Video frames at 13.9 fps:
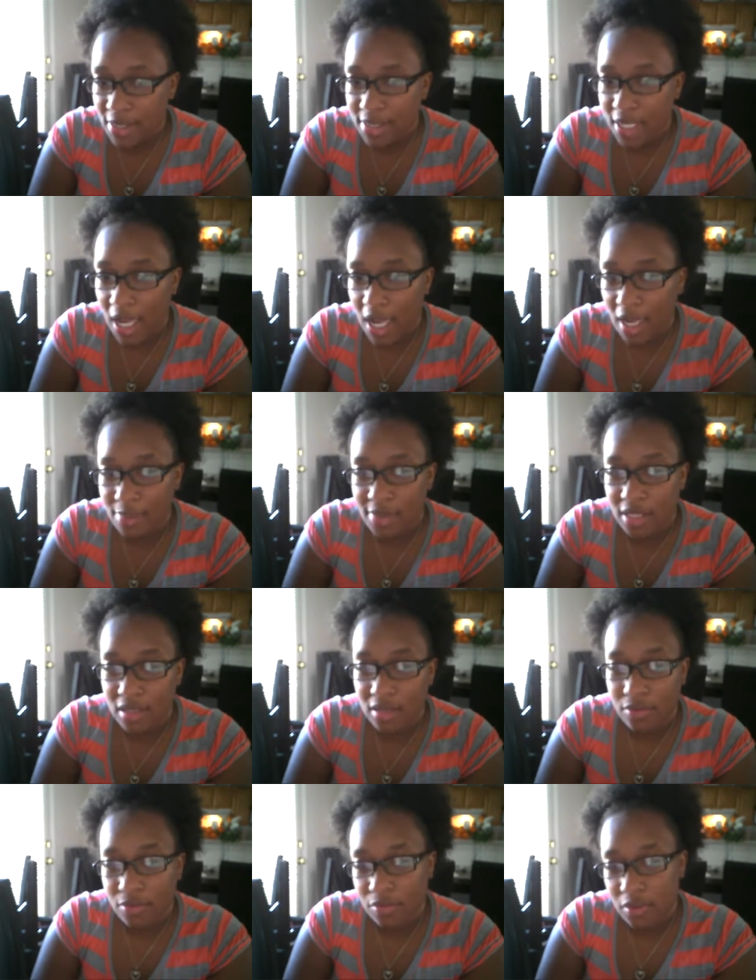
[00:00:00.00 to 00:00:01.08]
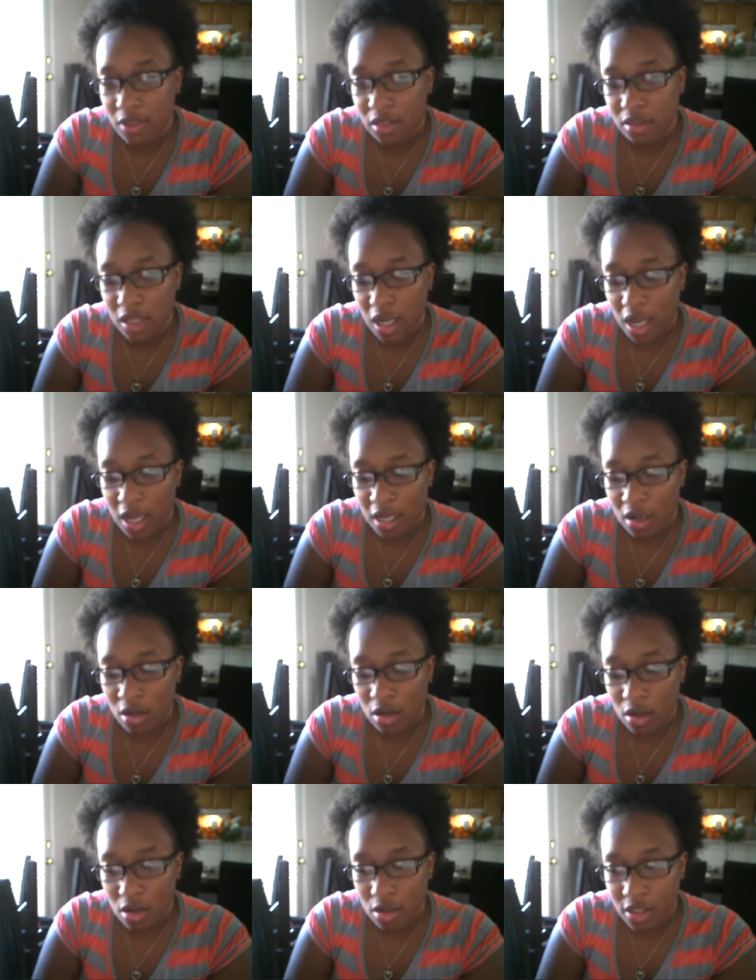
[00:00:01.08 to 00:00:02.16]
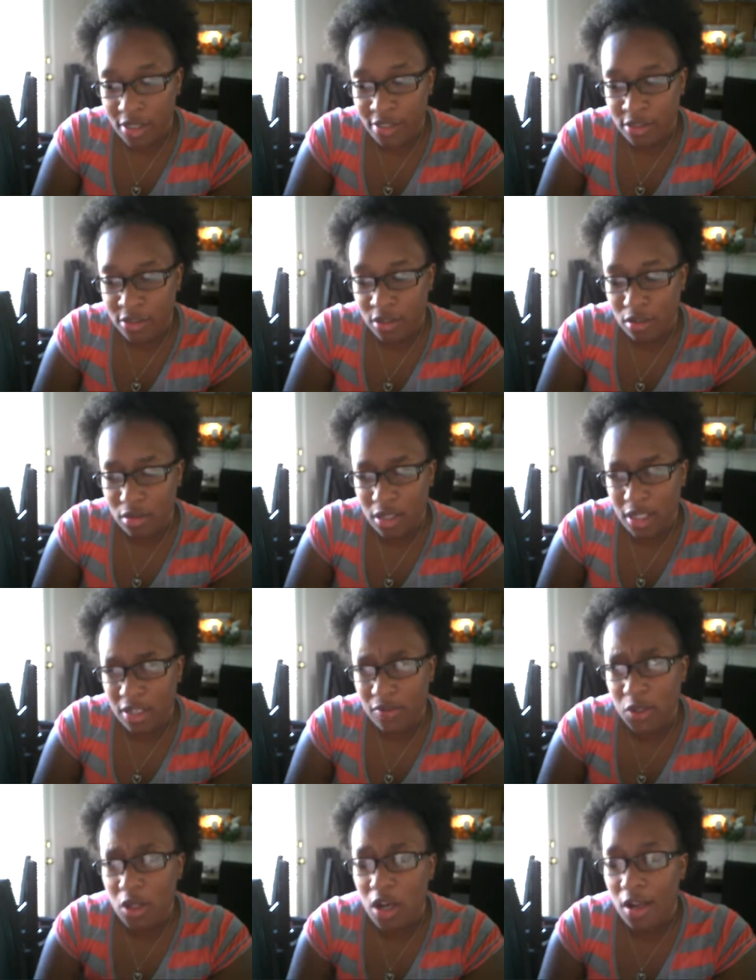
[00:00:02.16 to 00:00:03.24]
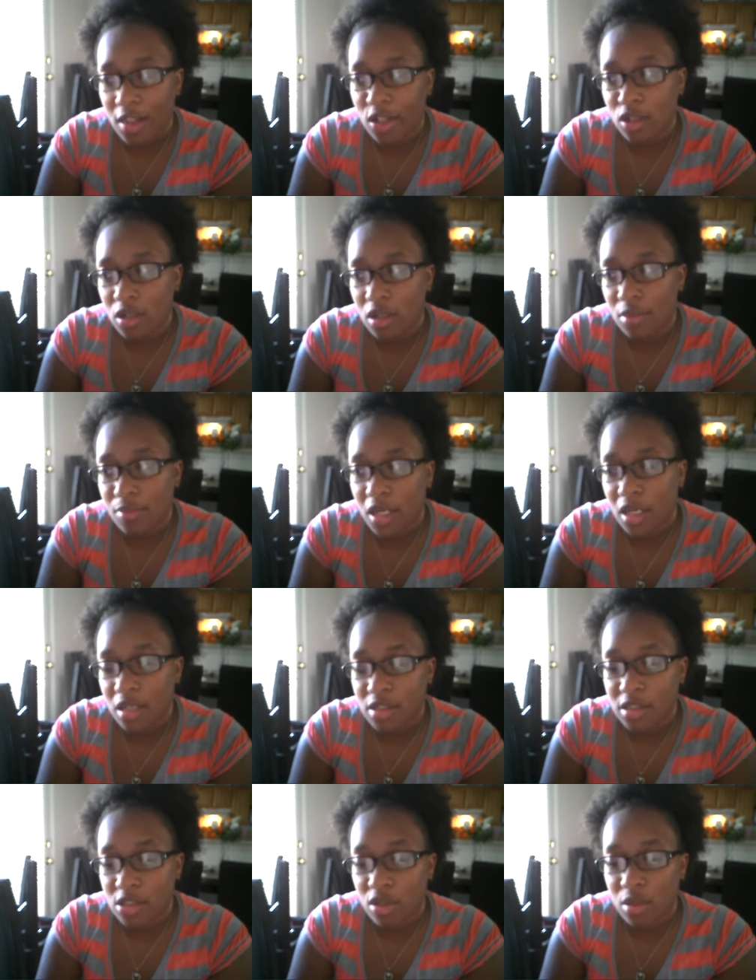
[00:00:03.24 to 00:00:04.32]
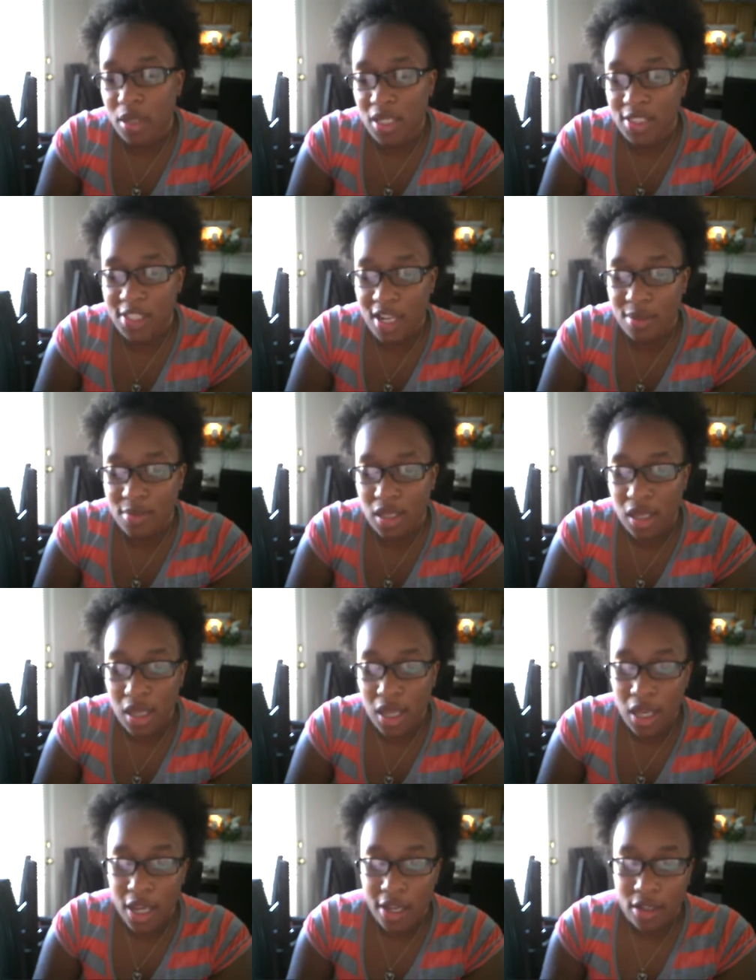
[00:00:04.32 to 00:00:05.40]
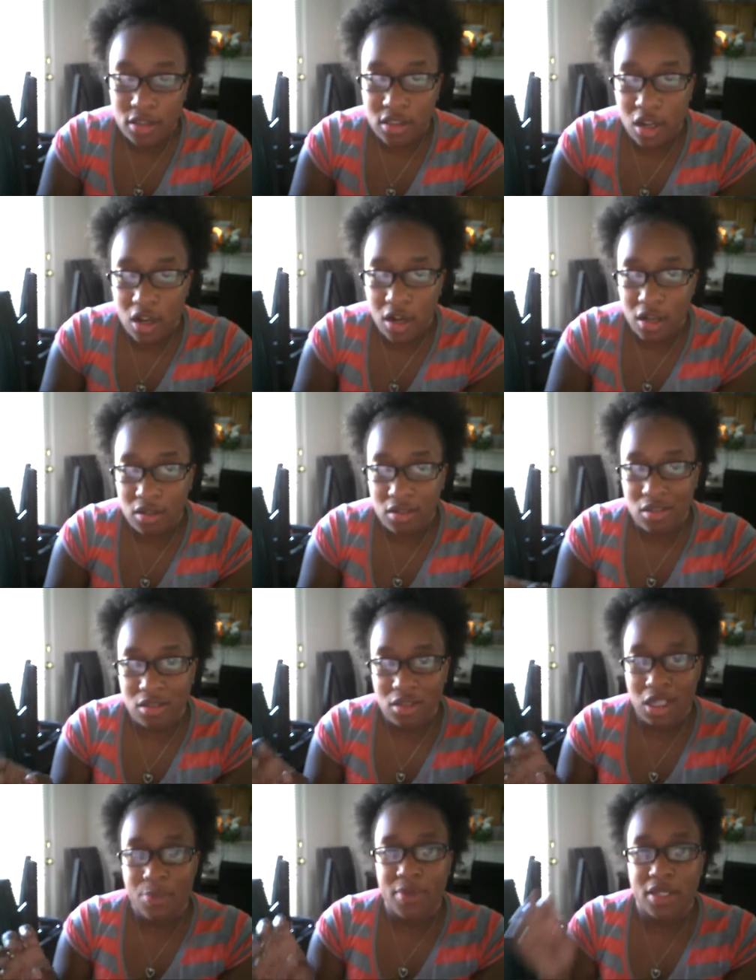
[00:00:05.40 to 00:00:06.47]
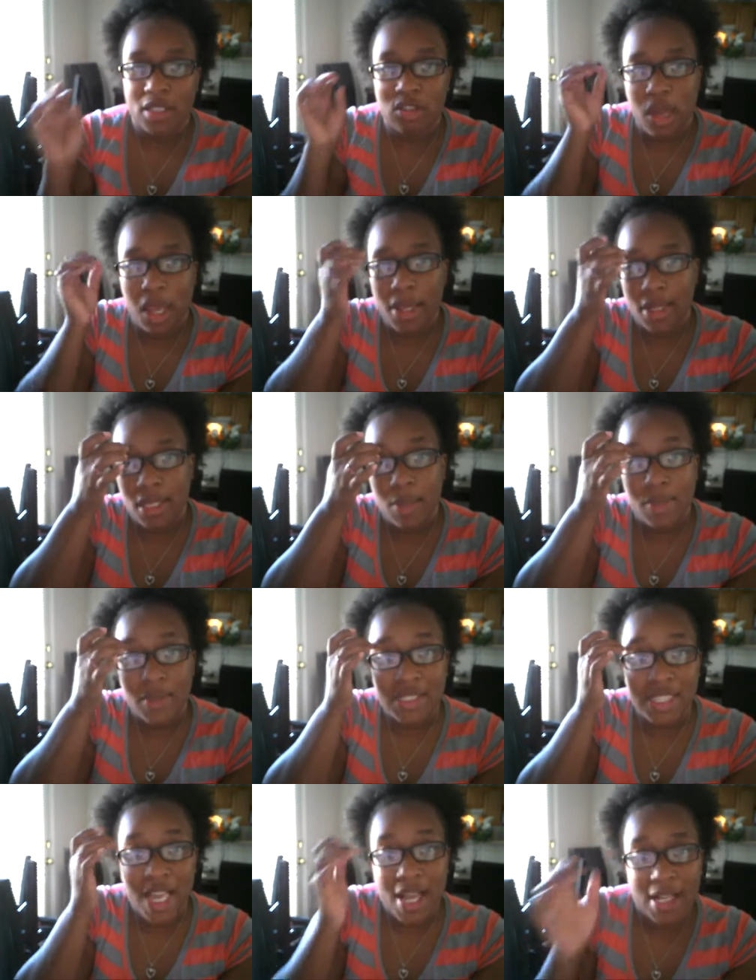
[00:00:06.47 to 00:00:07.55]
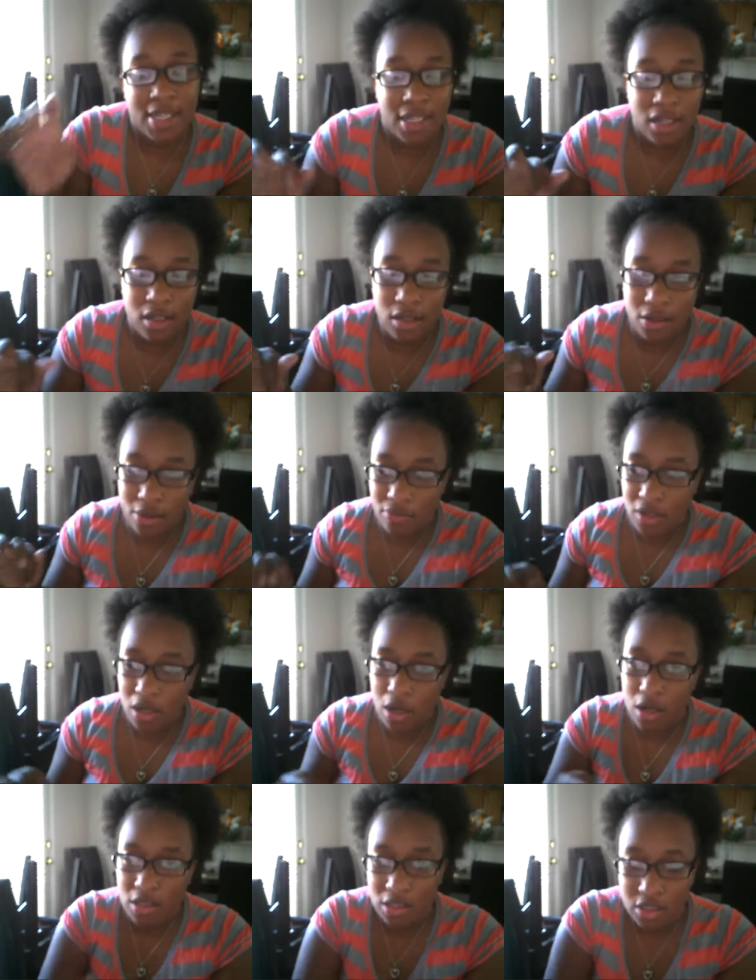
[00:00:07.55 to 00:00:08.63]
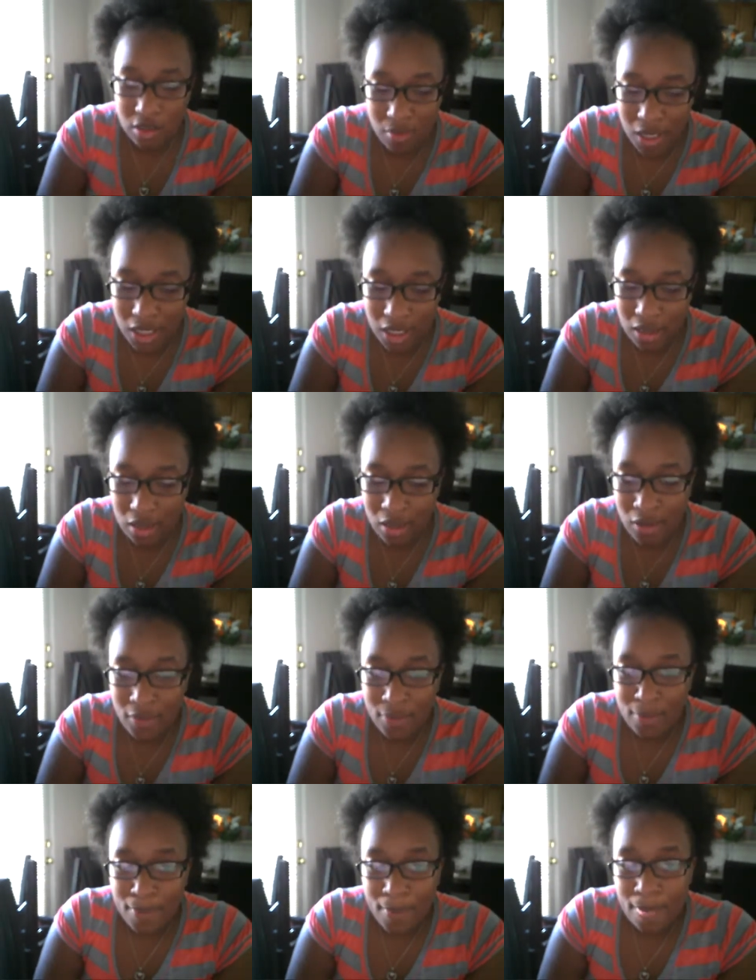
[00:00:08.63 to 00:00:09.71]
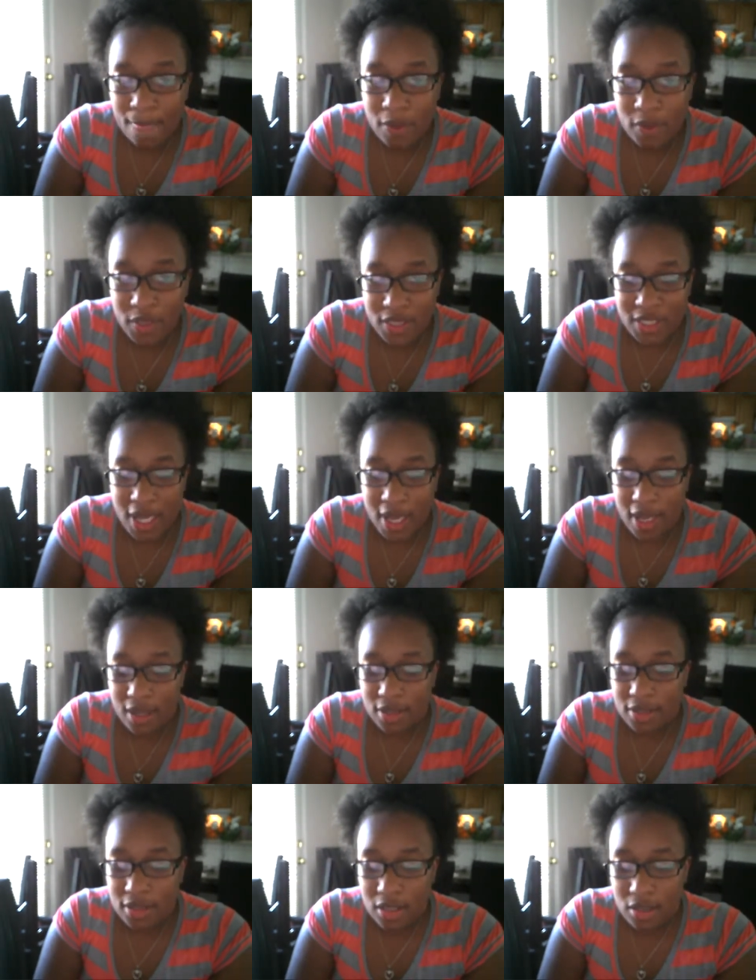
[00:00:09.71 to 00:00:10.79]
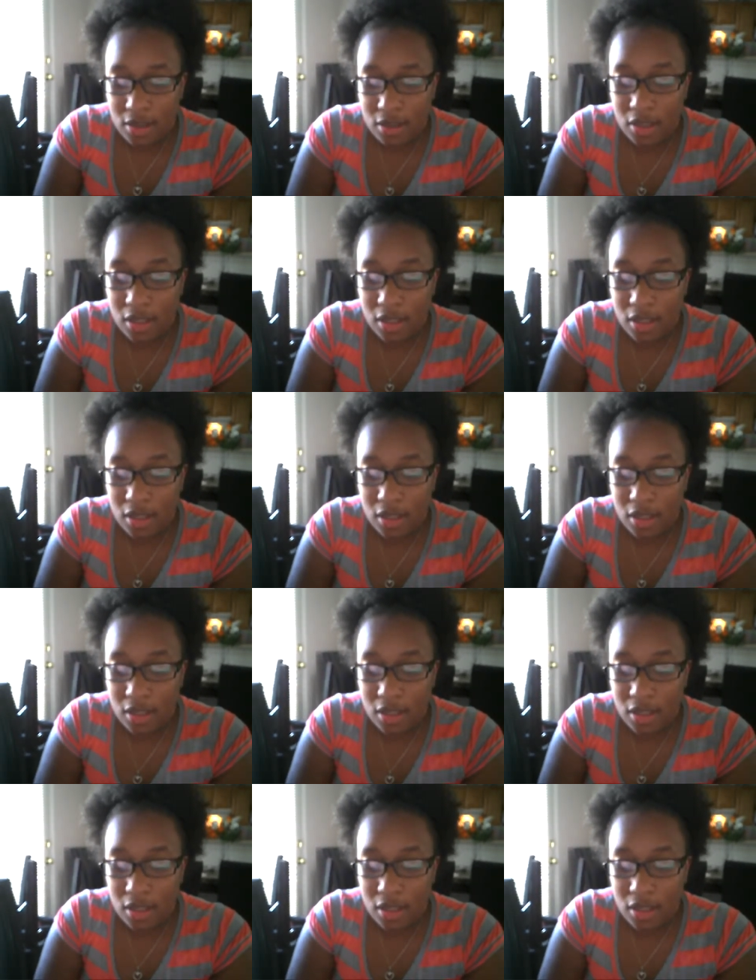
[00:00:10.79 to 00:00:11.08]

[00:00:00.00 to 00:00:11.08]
times that the that the, I had called, because you know, like if you call um, a certain amount of times, it'll start keeping a track, keeping a tally of the calls that you're making on the side. So